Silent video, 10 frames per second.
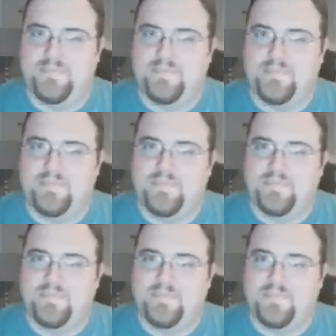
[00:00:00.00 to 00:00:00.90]

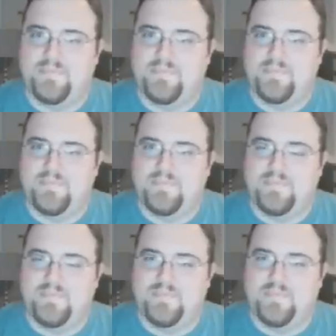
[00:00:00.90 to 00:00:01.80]

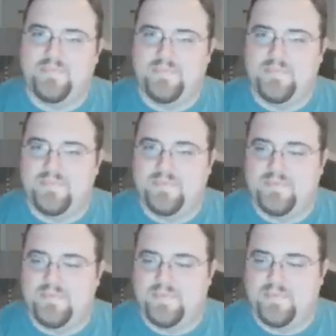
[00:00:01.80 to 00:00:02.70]

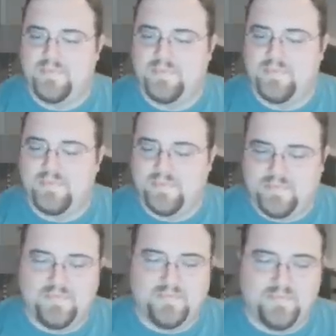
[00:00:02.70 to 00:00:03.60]

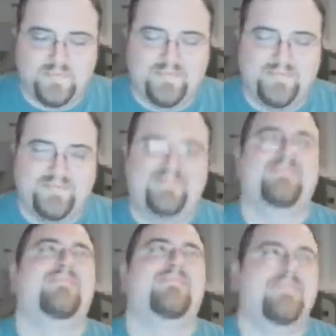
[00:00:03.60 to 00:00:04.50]

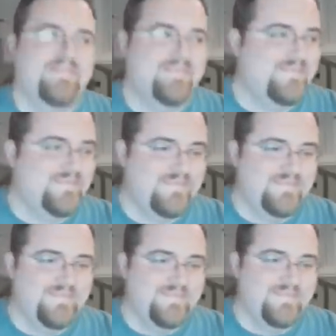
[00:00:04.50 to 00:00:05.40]

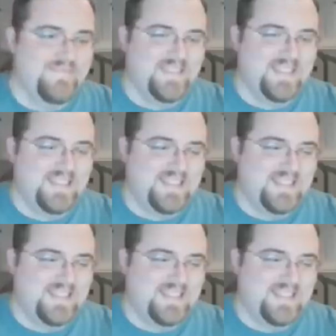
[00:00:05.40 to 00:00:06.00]
(silent)